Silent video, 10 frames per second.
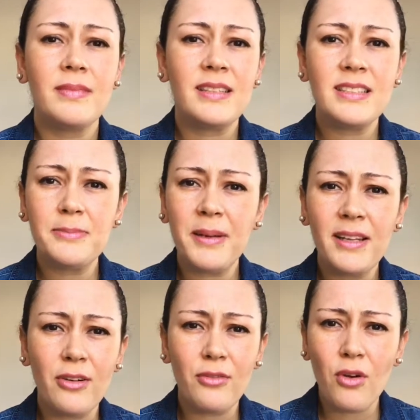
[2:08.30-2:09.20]

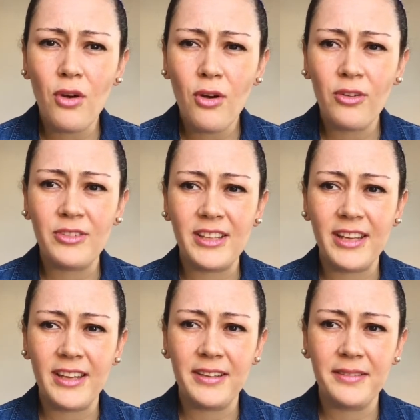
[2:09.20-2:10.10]
despite of all
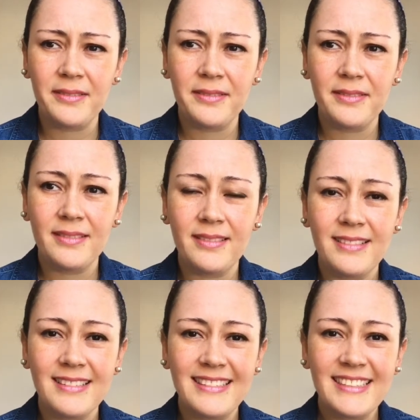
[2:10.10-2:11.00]

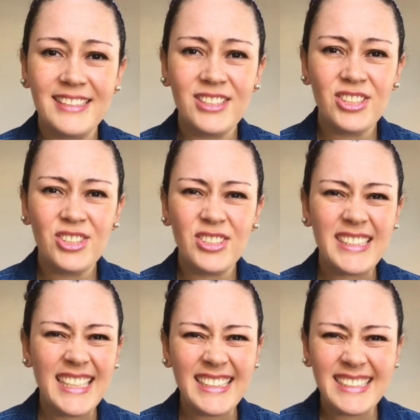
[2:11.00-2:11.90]
that, to
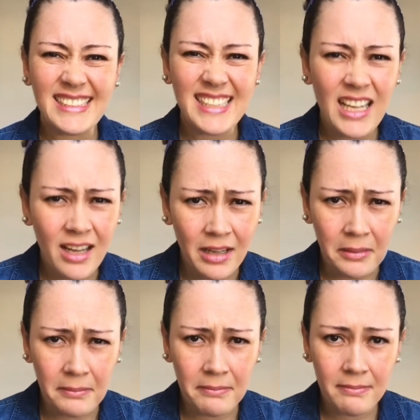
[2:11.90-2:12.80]
take
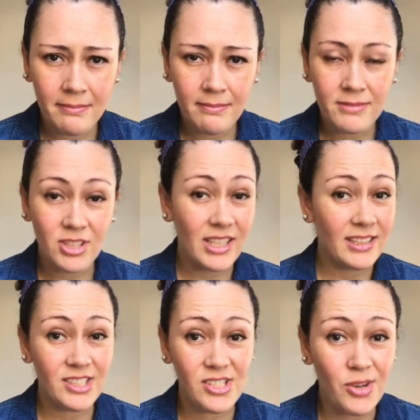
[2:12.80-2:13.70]
time to
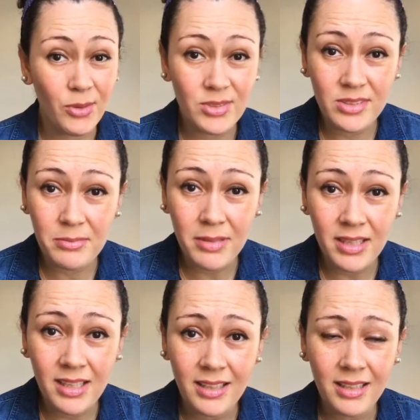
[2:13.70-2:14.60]
get to know
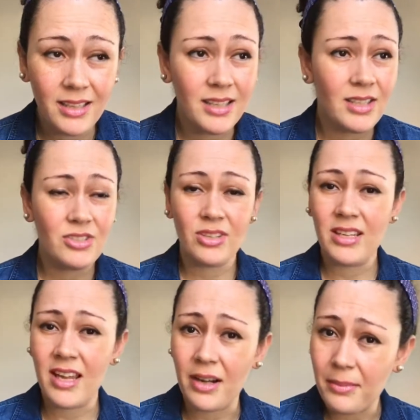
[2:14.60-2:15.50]
somebody, to
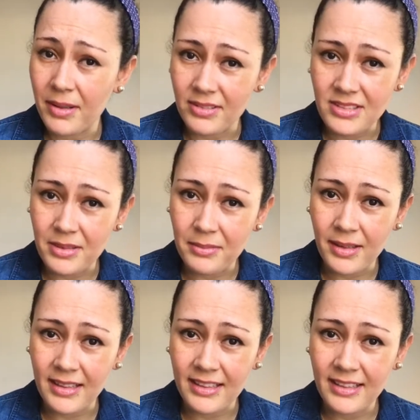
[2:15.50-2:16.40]
care about
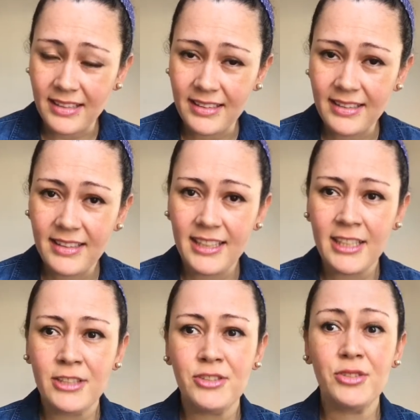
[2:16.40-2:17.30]
somebody,
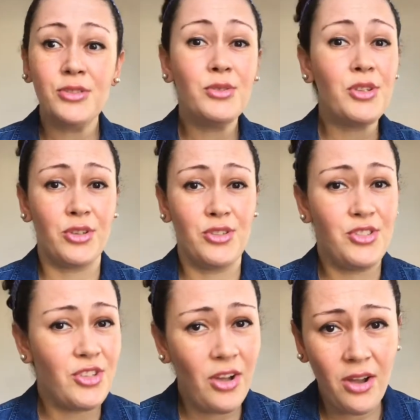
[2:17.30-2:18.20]
to do your
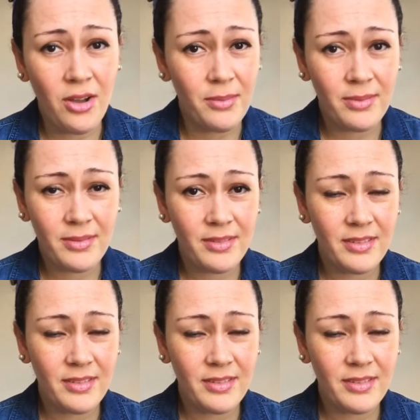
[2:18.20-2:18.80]
job